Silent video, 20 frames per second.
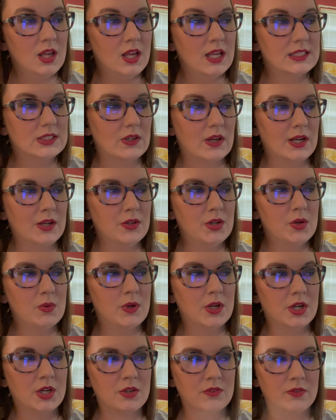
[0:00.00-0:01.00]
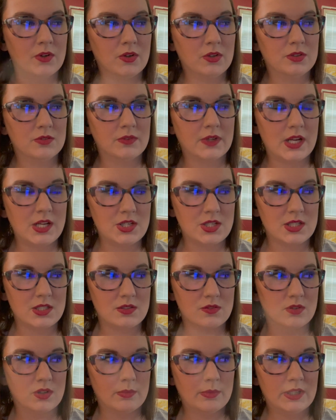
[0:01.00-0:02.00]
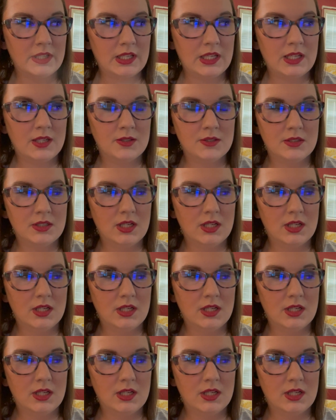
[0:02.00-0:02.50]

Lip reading: So I don't know what her vocal range is normally.